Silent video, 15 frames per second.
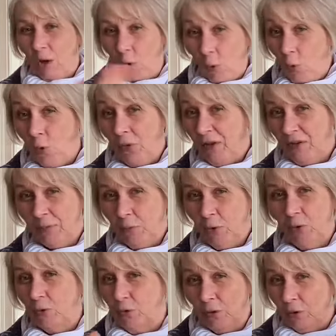Or there's
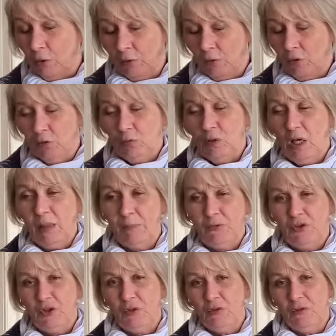more, you know, you up
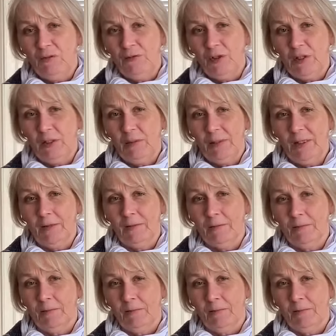to you to find them out.